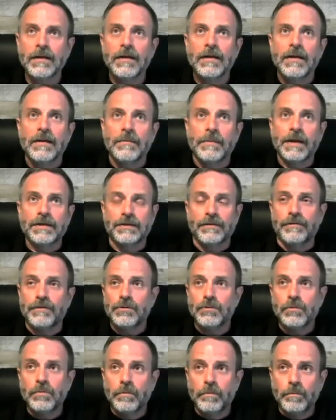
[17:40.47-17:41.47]
because if
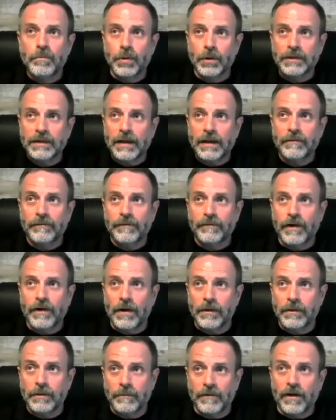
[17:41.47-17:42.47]
you put that
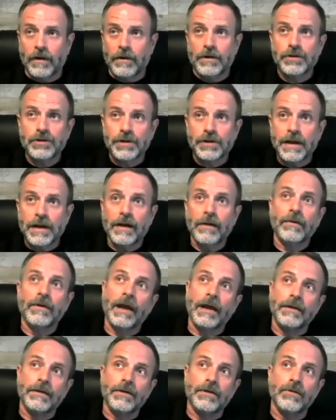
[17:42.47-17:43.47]
varnish
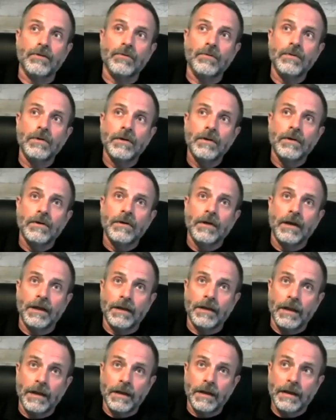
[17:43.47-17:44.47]
down and
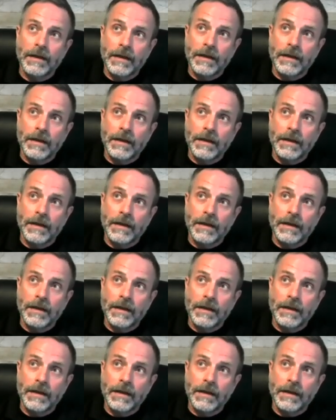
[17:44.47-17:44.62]
it